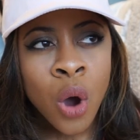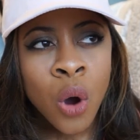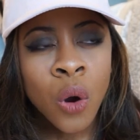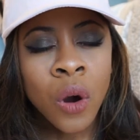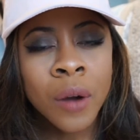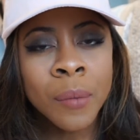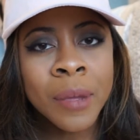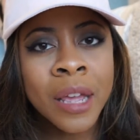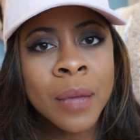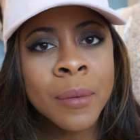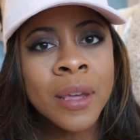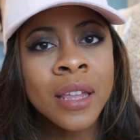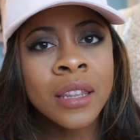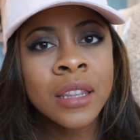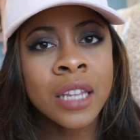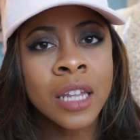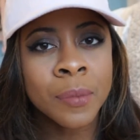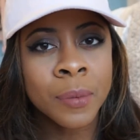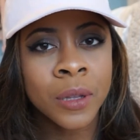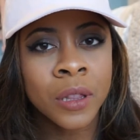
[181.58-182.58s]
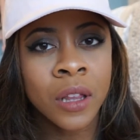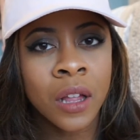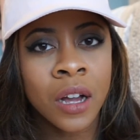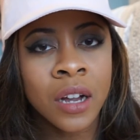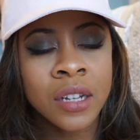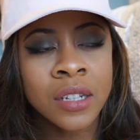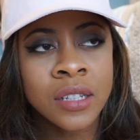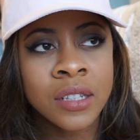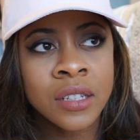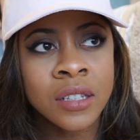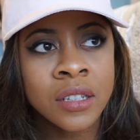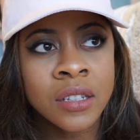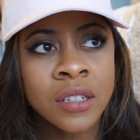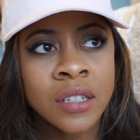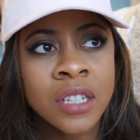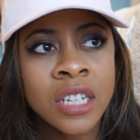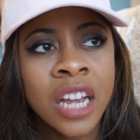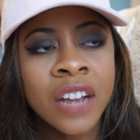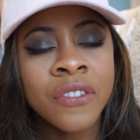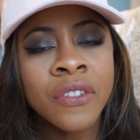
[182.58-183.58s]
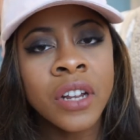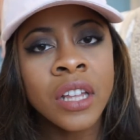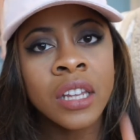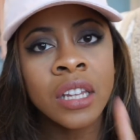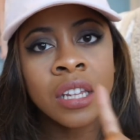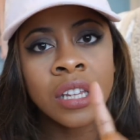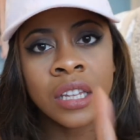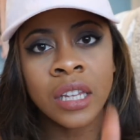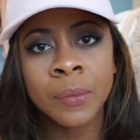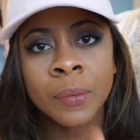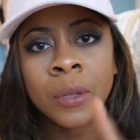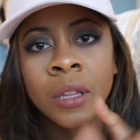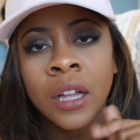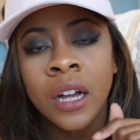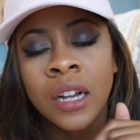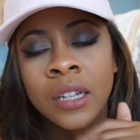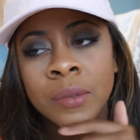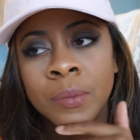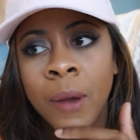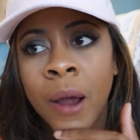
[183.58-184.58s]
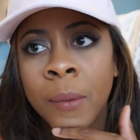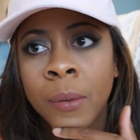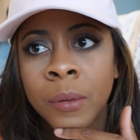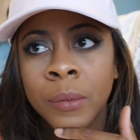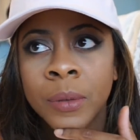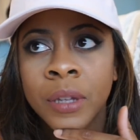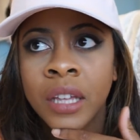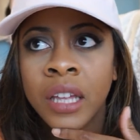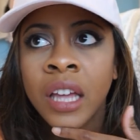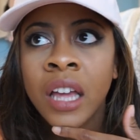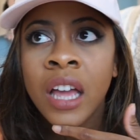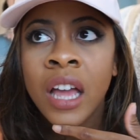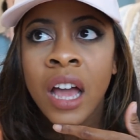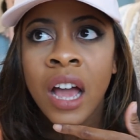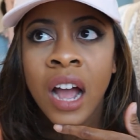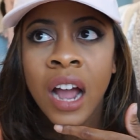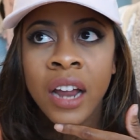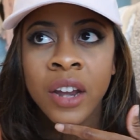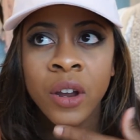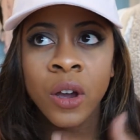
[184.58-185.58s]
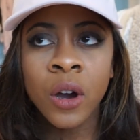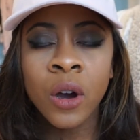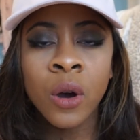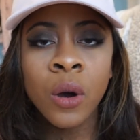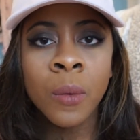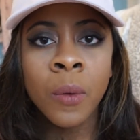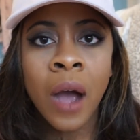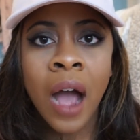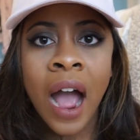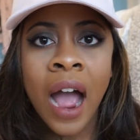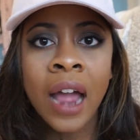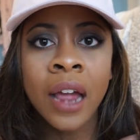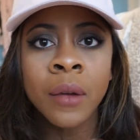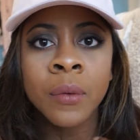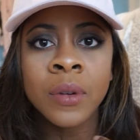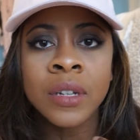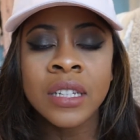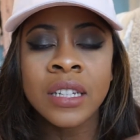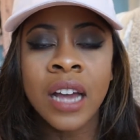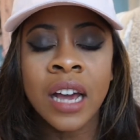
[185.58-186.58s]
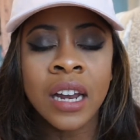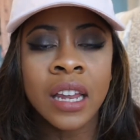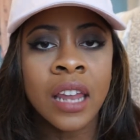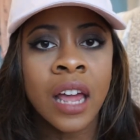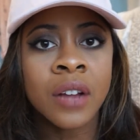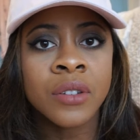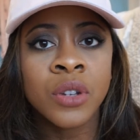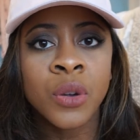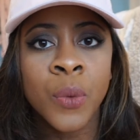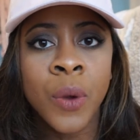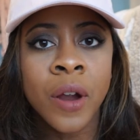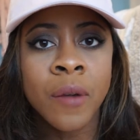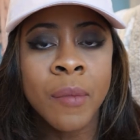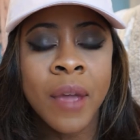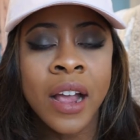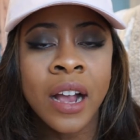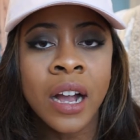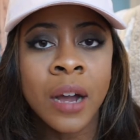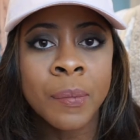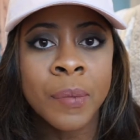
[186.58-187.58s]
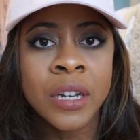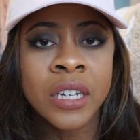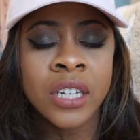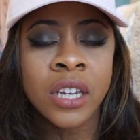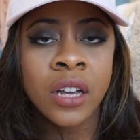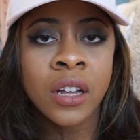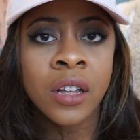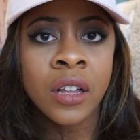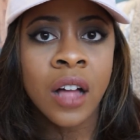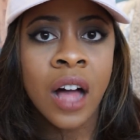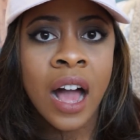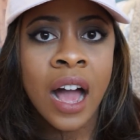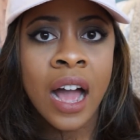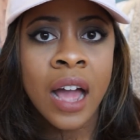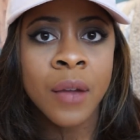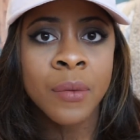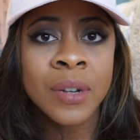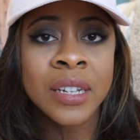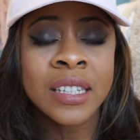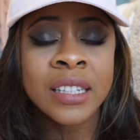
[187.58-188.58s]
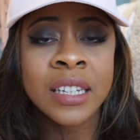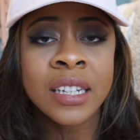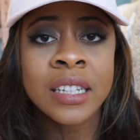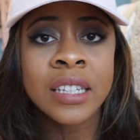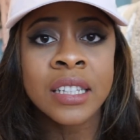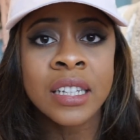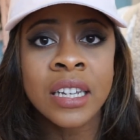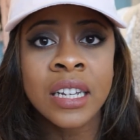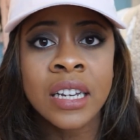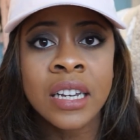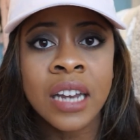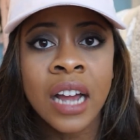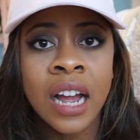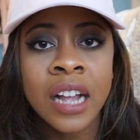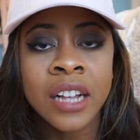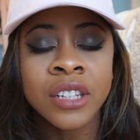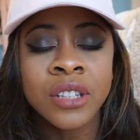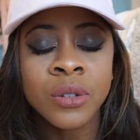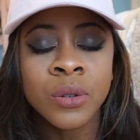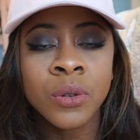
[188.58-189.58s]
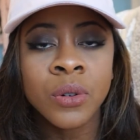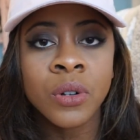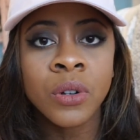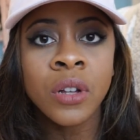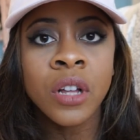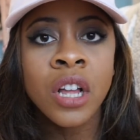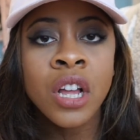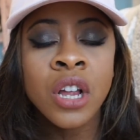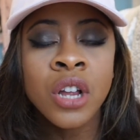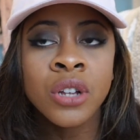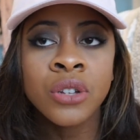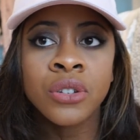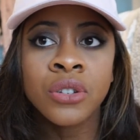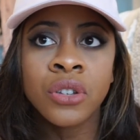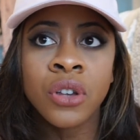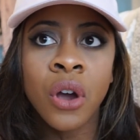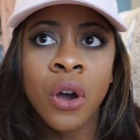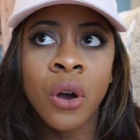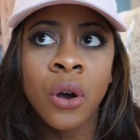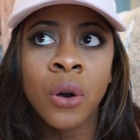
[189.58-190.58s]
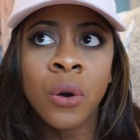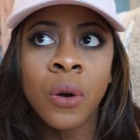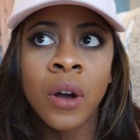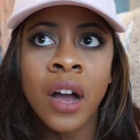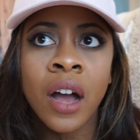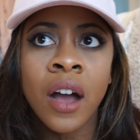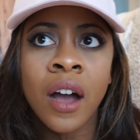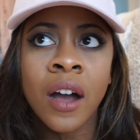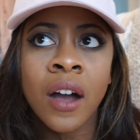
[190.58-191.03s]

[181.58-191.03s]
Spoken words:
or maybe lip gloss. Definitely lip gloss, probably. I know I was not allowed to wear makeup until I was 16 in high school. So